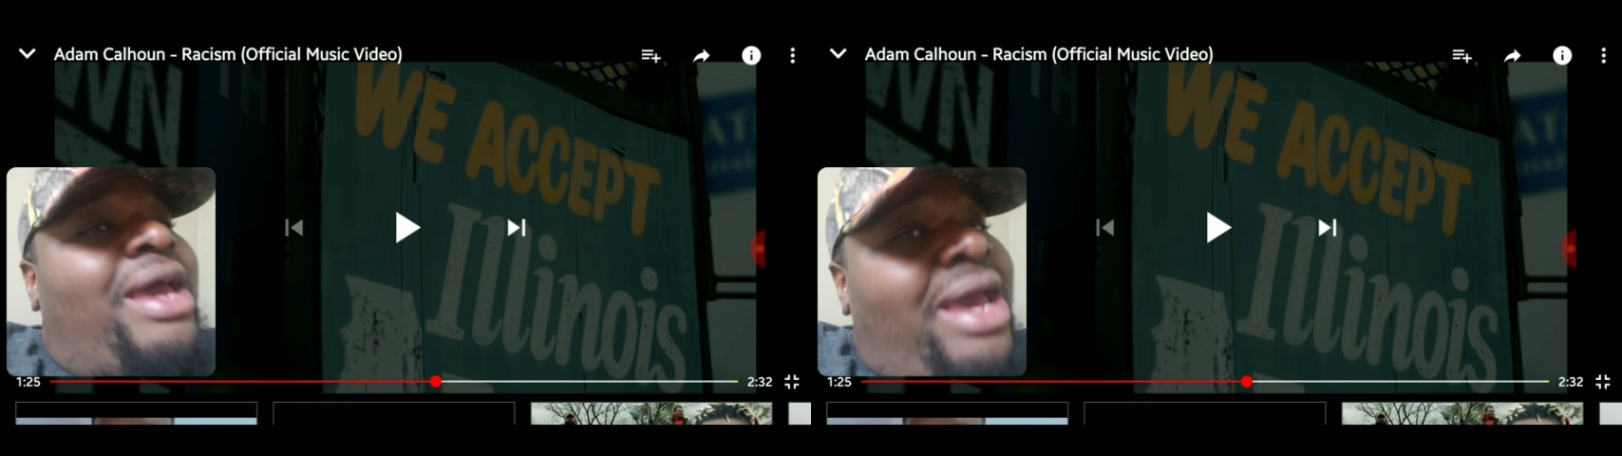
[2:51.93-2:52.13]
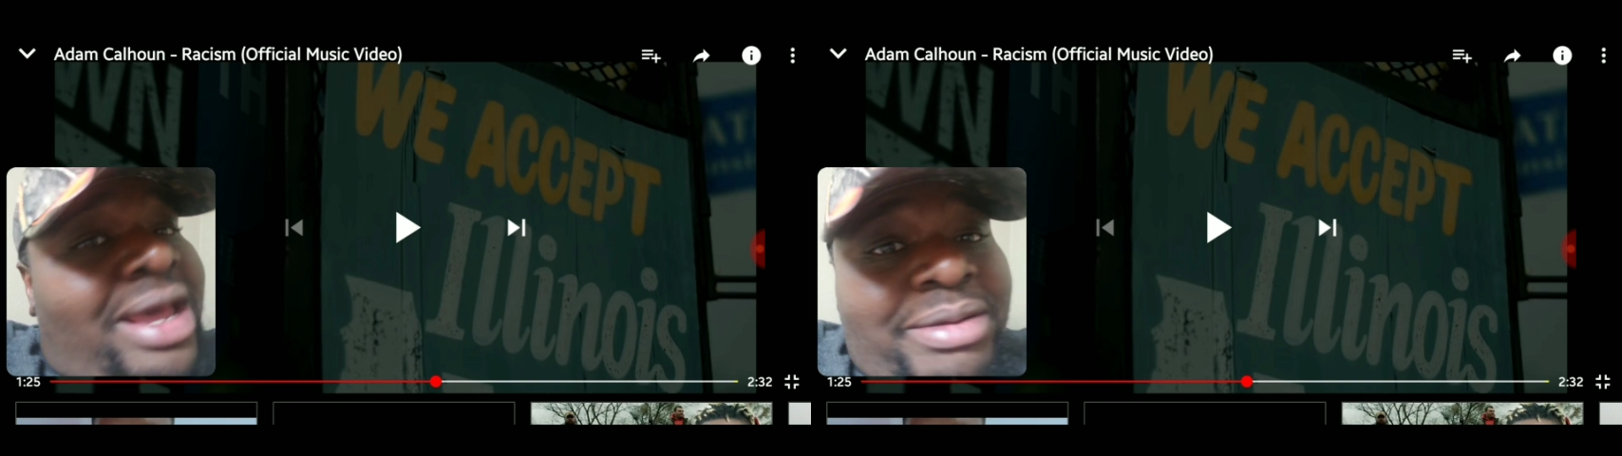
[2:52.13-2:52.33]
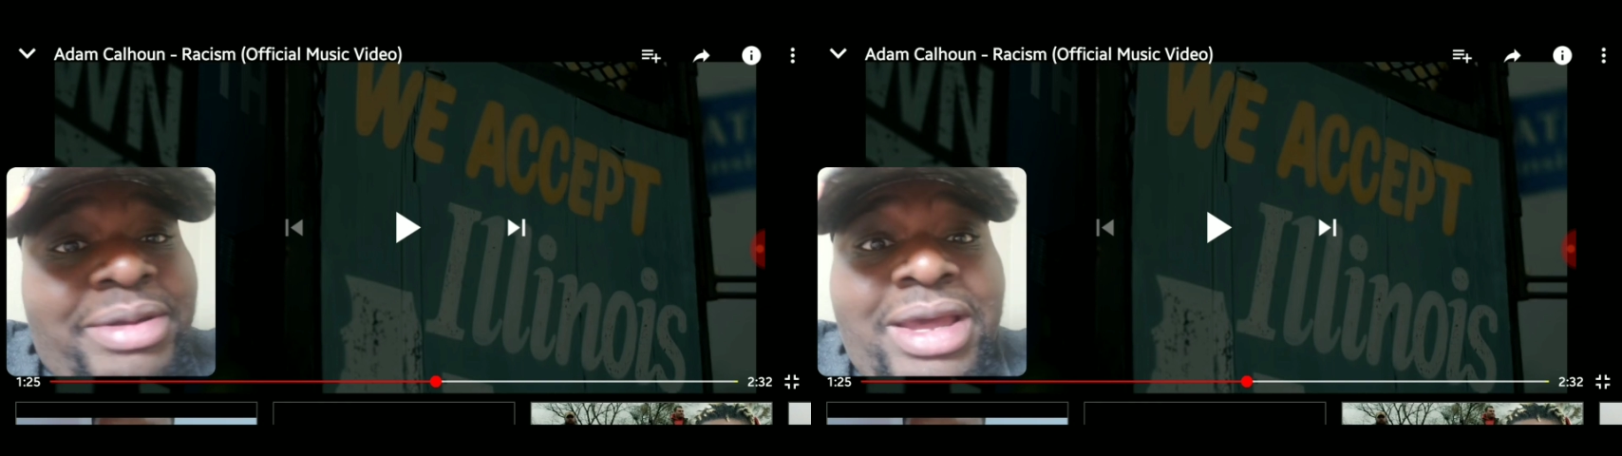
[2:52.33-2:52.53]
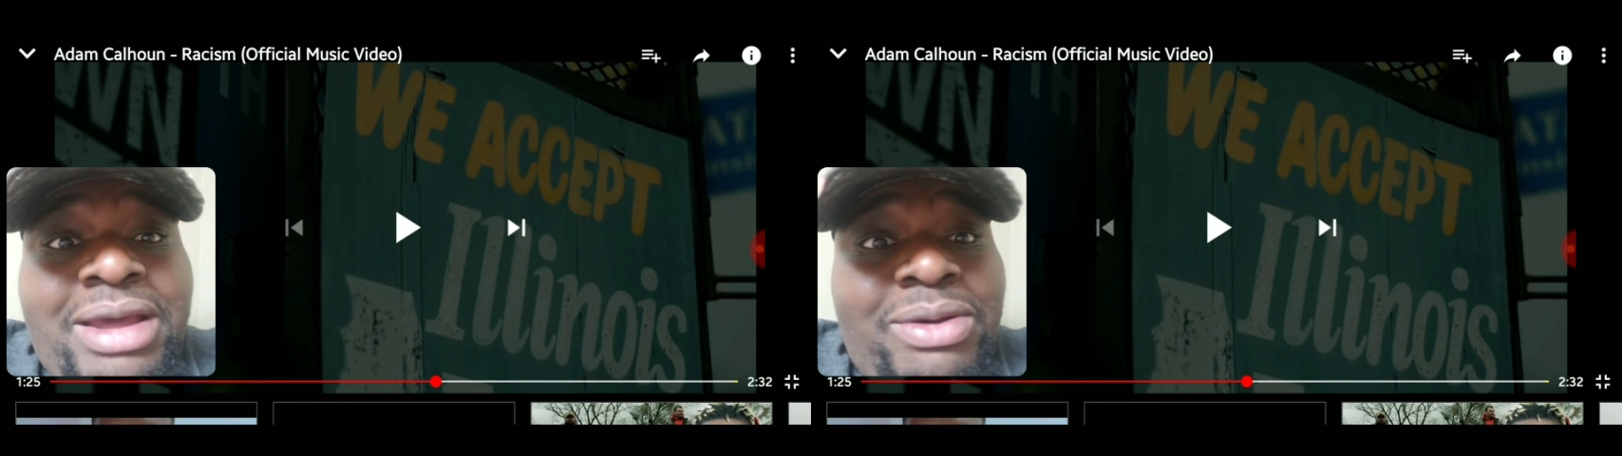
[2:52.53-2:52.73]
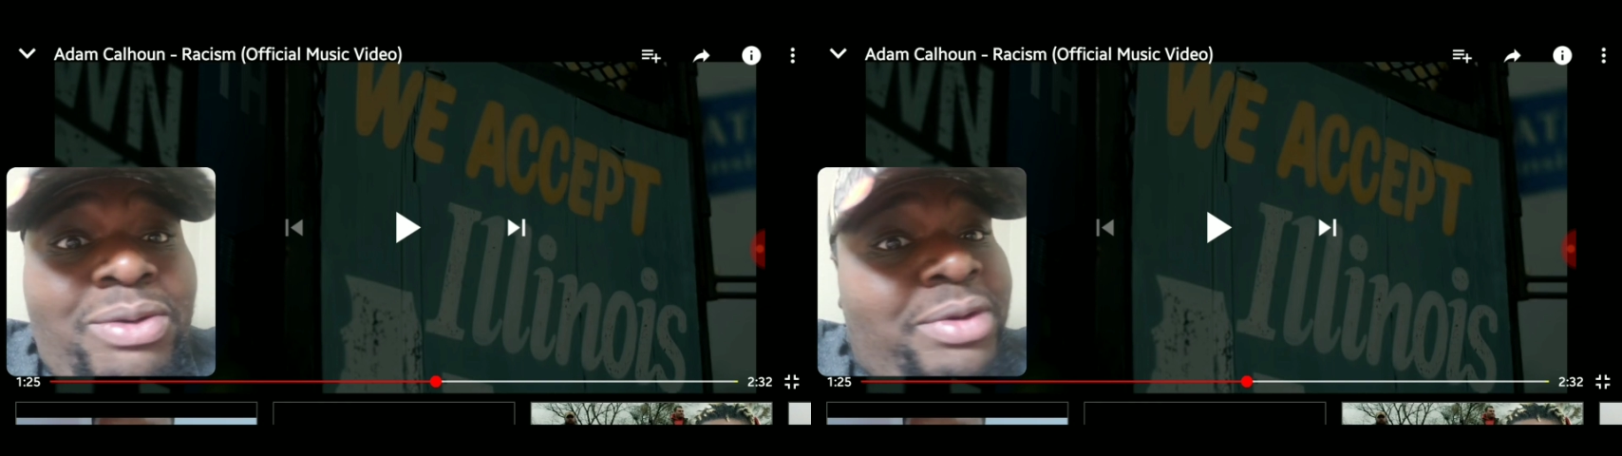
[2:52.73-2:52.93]
Adam
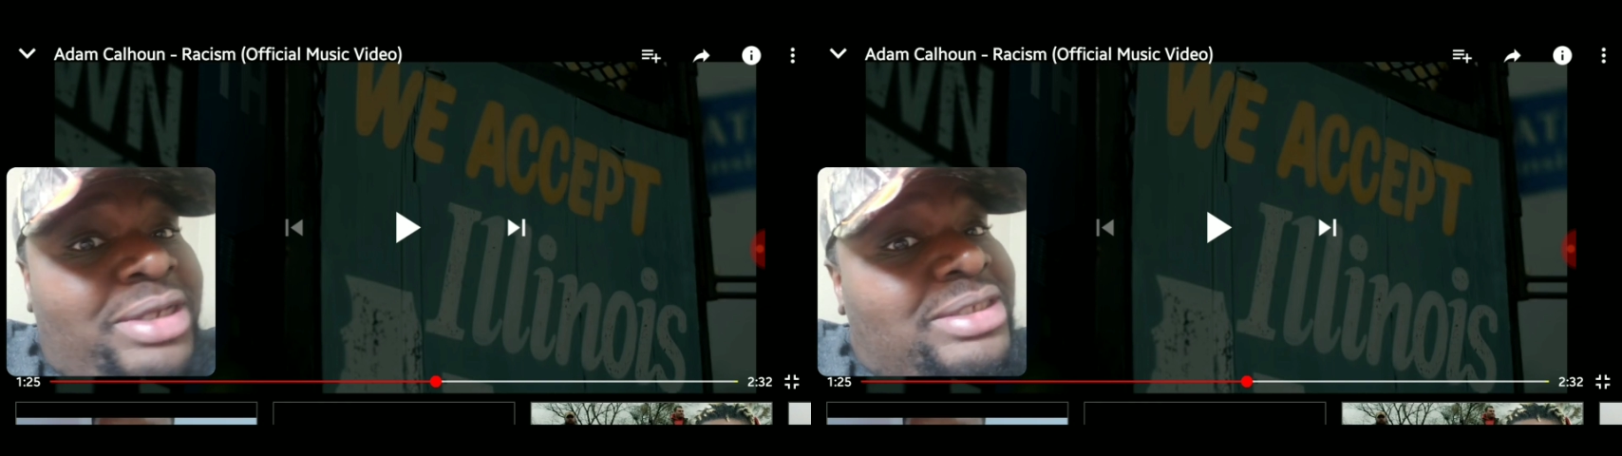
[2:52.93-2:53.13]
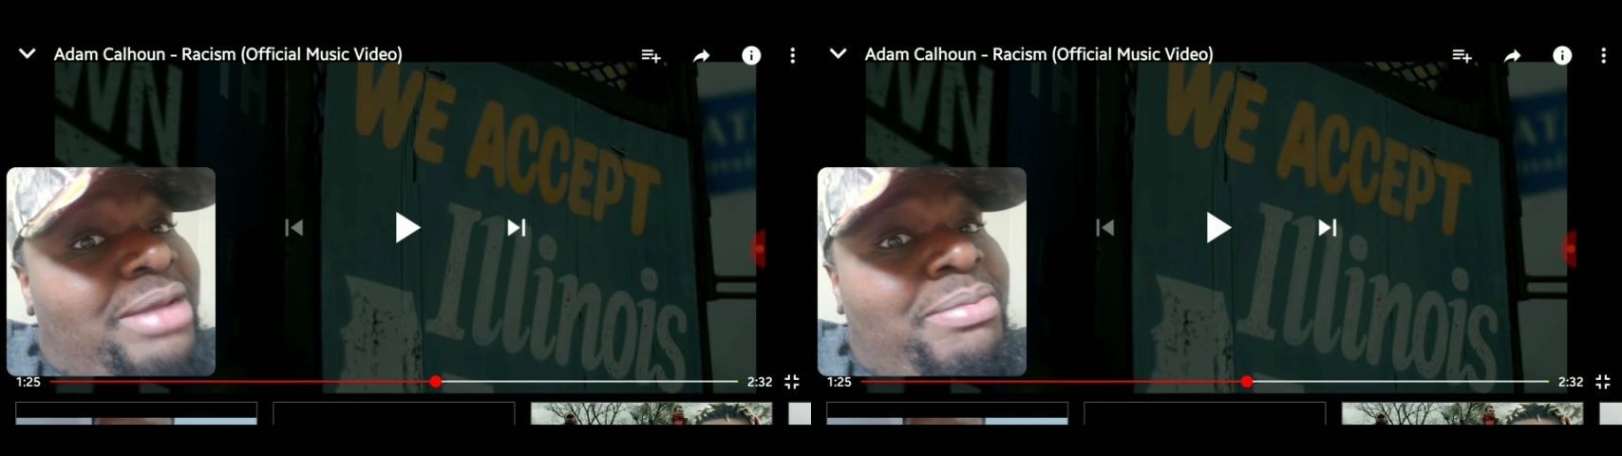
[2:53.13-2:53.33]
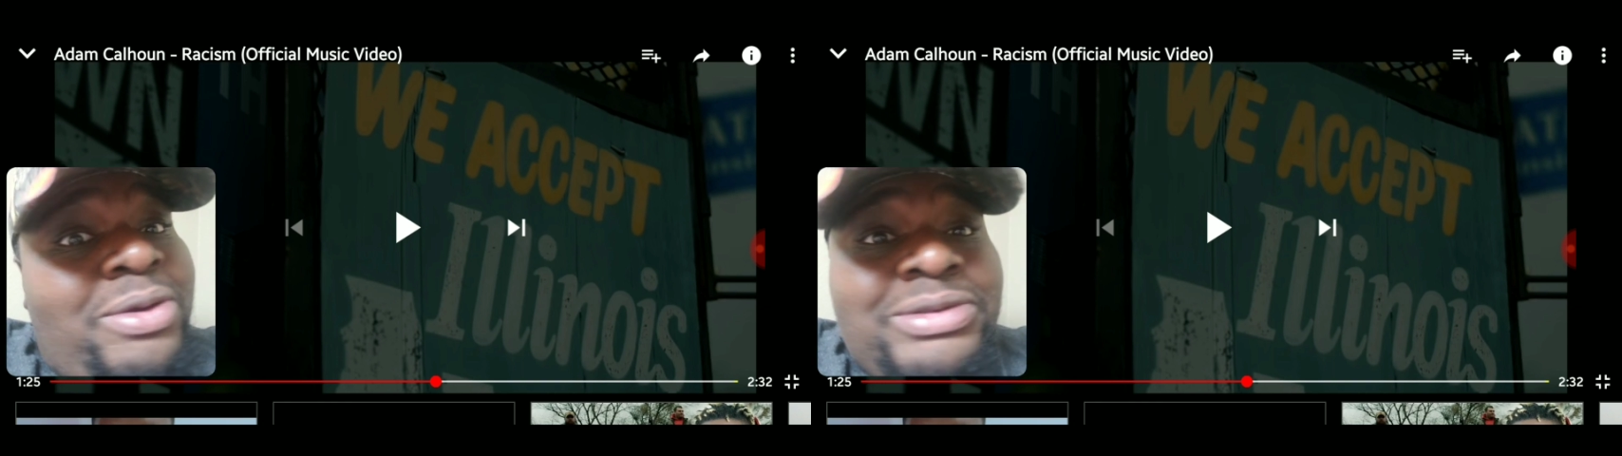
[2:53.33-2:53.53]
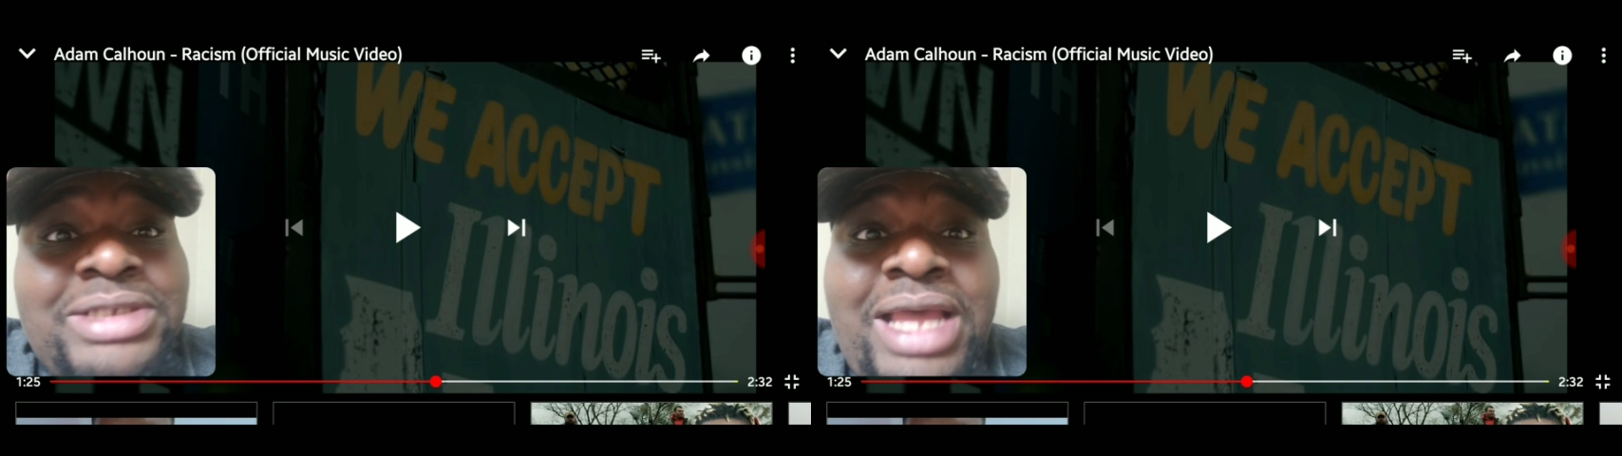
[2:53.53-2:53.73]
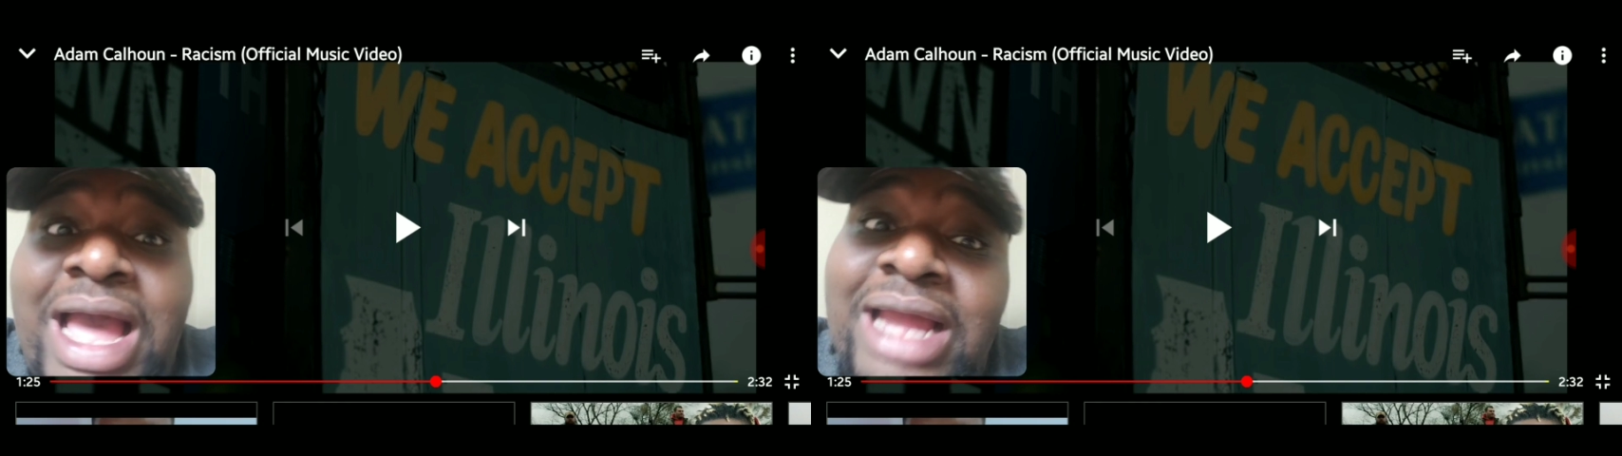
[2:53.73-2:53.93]
Calhoun is the
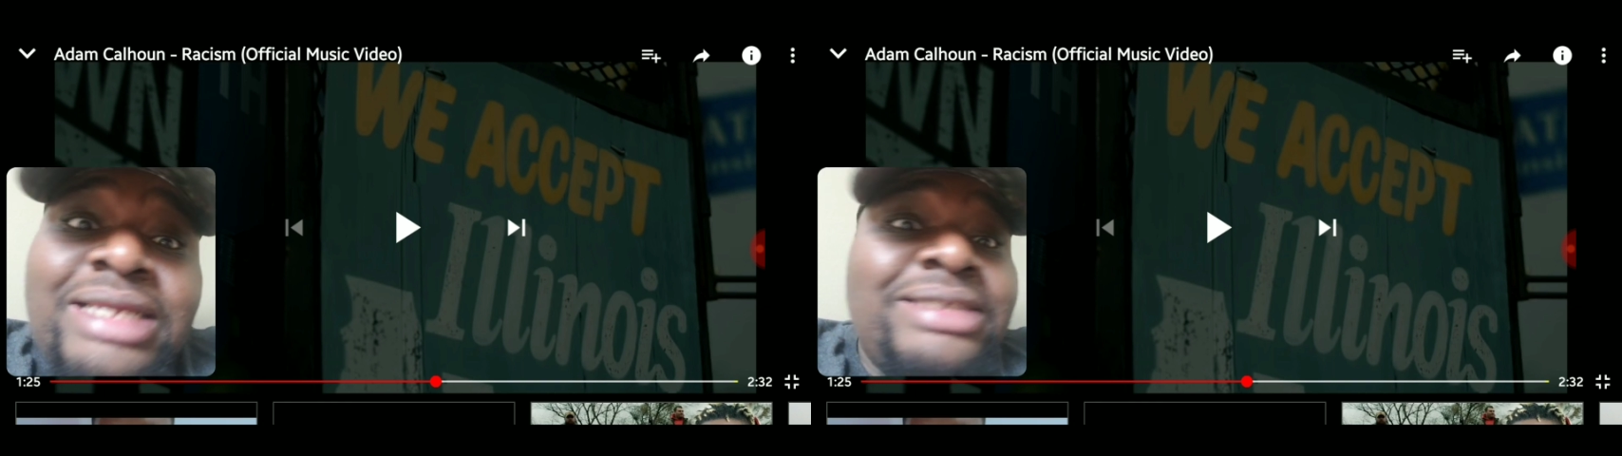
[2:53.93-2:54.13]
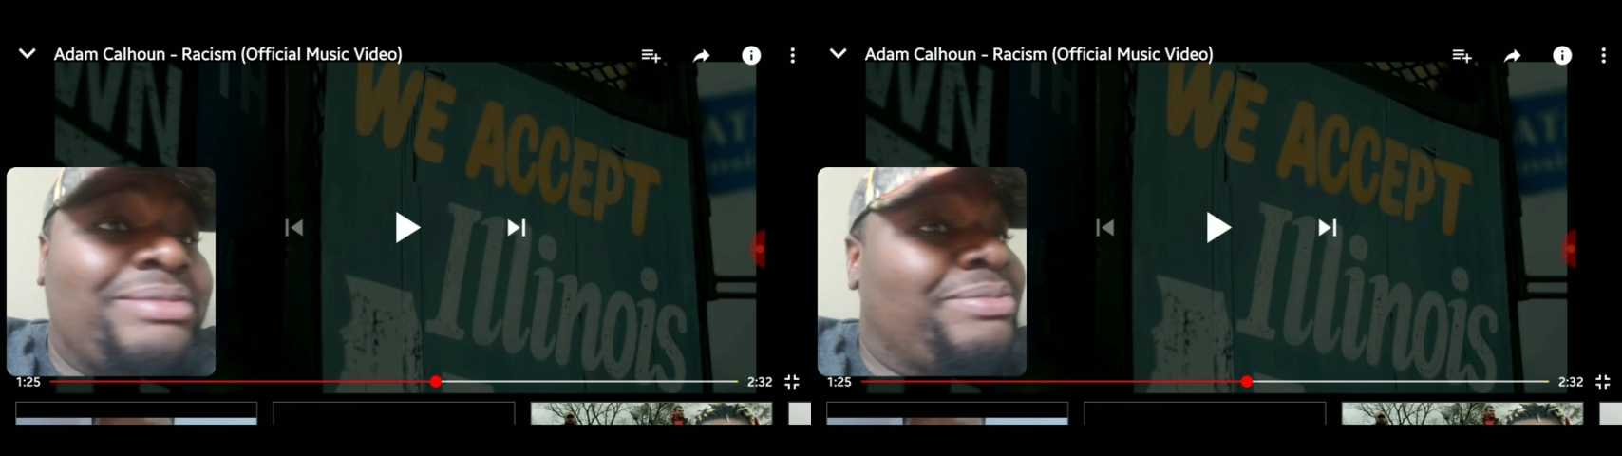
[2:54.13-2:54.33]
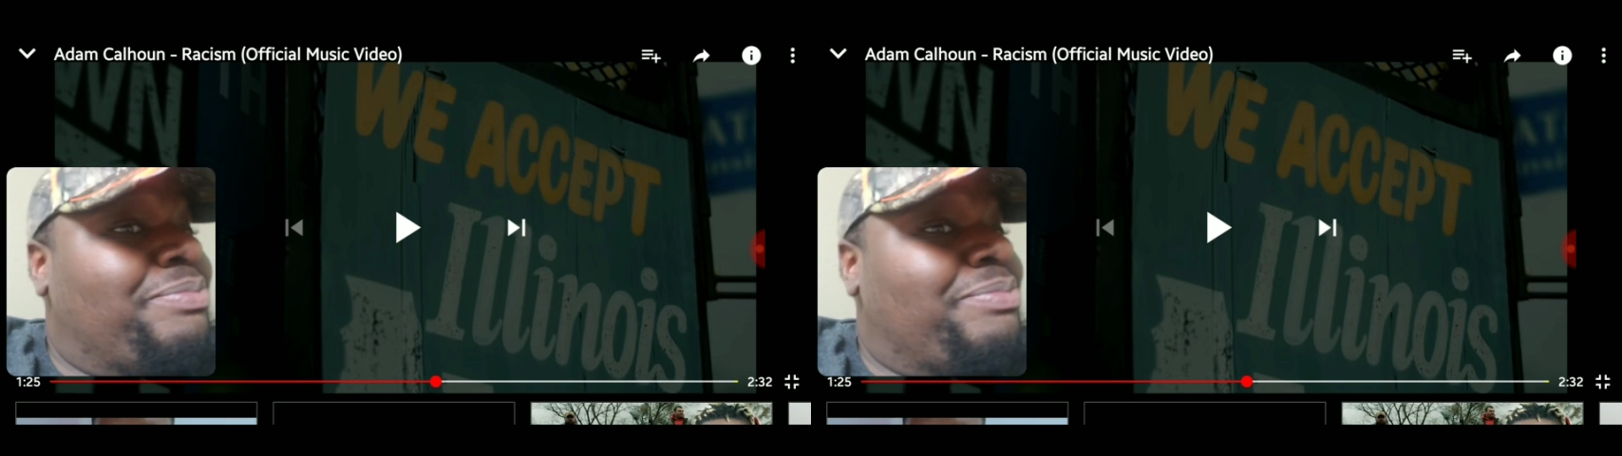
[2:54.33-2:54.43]
most honest